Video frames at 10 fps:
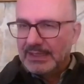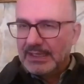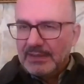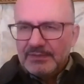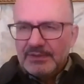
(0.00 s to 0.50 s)

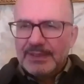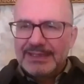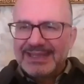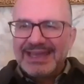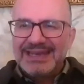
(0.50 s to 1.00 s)
everybody
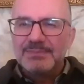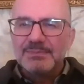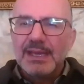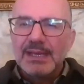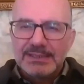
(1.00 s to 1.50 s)
can
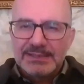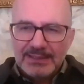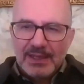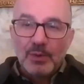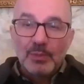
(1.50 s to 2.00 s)

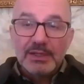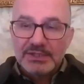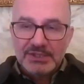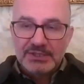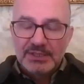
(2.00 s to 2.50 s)
imagine how
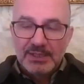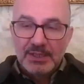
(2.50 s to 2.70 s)
much